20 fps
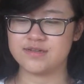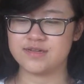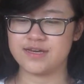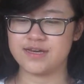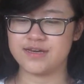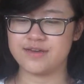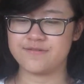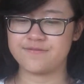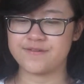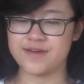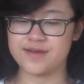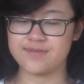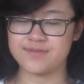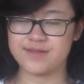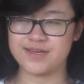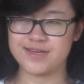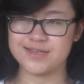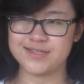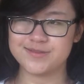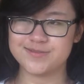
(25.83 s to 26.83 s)
like
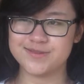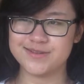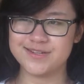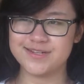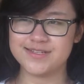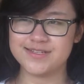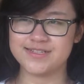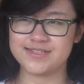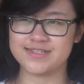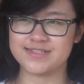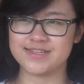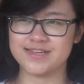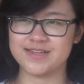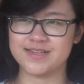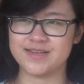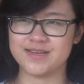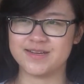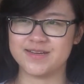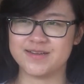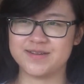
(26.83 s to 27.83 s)
family experience is that
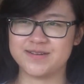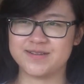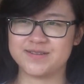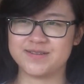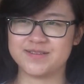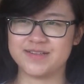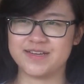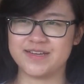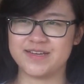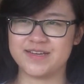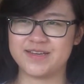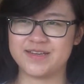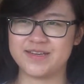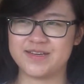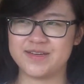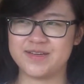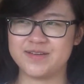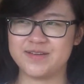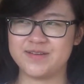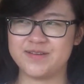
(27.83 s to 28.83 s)
like, oh, like
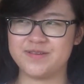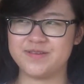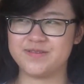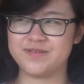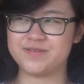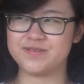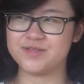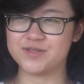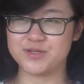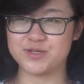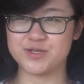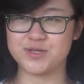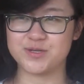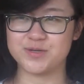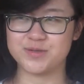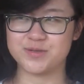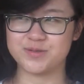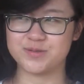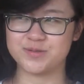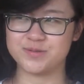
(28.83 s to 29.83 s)
to
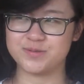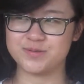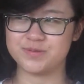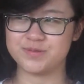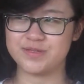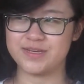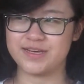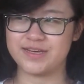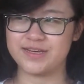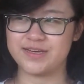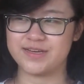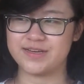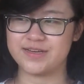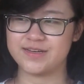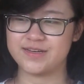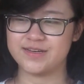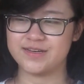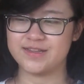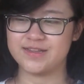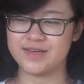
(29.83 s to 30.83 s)
show like
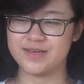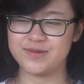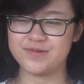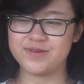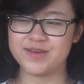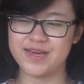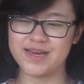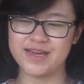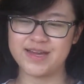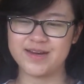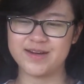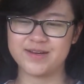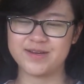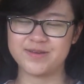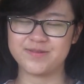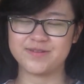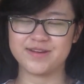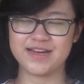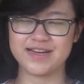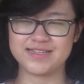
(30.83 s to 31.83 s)
that you care,
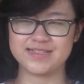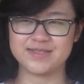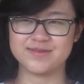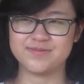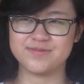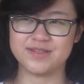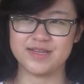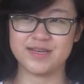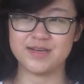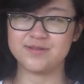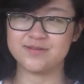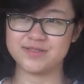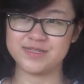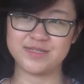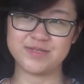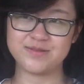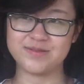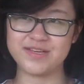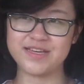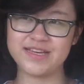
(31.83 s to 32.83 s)
you would ask someone like, oh,
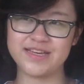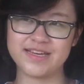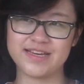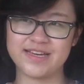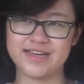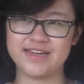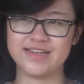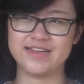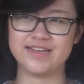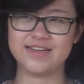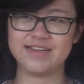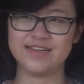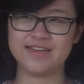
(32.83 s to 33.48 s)
did you eat yet?